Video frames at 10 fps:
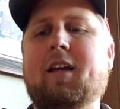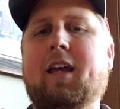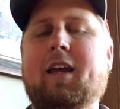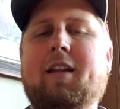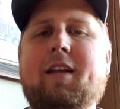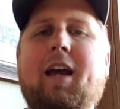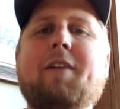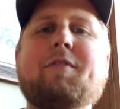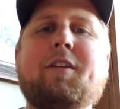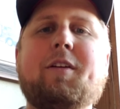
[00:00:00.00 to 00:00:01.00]
And
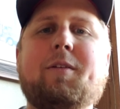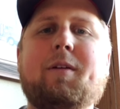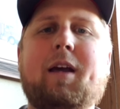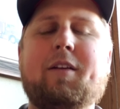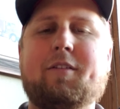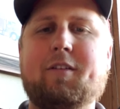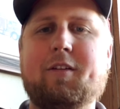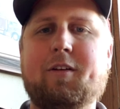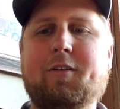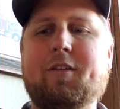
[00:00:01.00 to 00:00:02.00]
after you answer
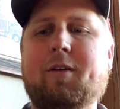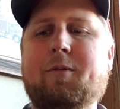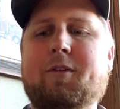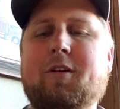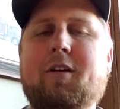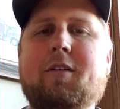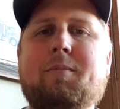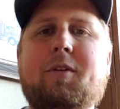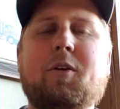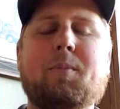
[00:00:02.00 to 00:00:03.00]
those, I will
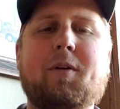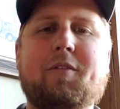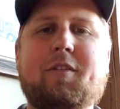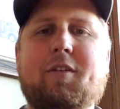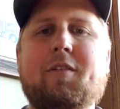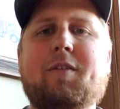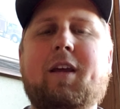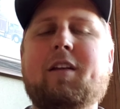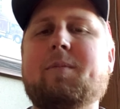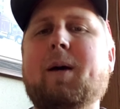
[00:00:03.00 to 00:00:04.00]
turn your personal
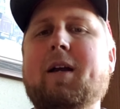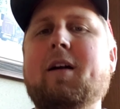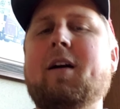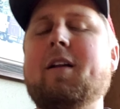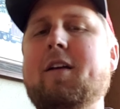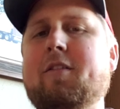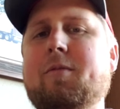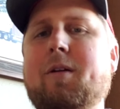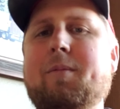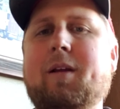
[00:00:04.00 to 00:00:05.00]
conveyance back on. I
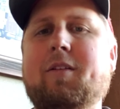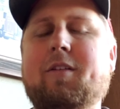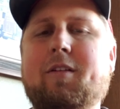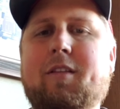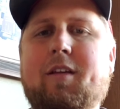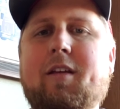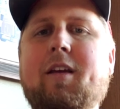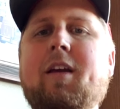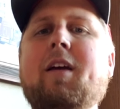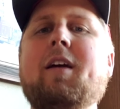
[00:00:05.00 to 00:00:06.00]
just want to make sure that
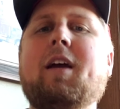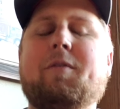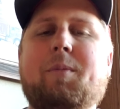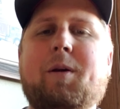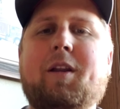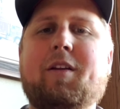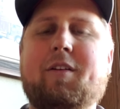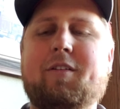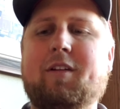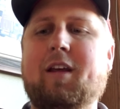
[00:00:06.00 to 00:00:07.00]
everybody
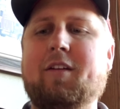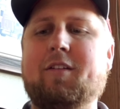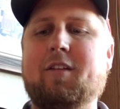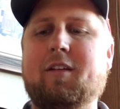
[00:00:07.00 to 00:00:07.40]
understands